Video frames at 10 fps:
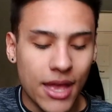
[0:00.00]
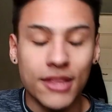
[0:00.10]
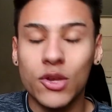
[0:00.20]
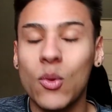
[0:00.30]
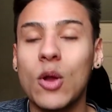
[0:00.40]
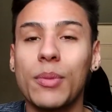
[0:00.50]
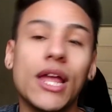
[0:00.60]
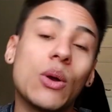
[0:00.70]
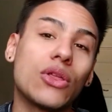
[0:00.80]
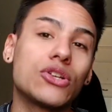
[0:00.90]
And so we were
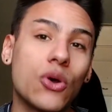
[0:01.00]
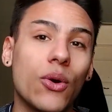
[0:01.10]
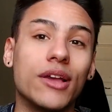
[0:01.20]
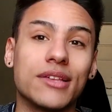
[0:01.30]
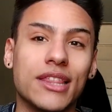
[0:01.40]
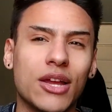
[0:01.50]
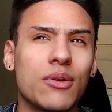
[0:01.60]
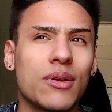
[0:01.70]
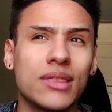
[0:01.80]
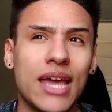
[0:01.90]
playing with our toys, and
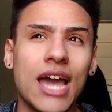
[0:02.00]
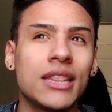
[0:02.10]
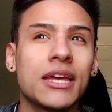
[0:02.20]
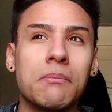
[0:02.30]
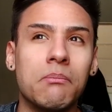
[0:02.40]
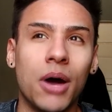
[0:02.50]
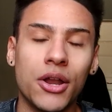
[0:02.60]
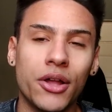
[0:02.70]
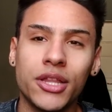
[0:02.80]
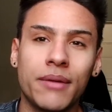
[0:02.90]
they had like
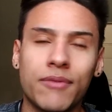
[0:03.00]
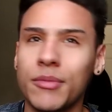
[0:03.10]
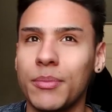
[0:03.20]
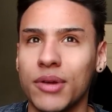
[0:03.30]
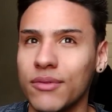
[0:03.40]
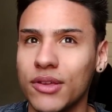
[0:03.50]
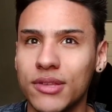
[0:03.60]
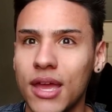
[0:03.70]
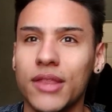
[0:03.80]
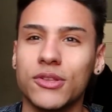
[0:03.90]
mud on them from the previous day,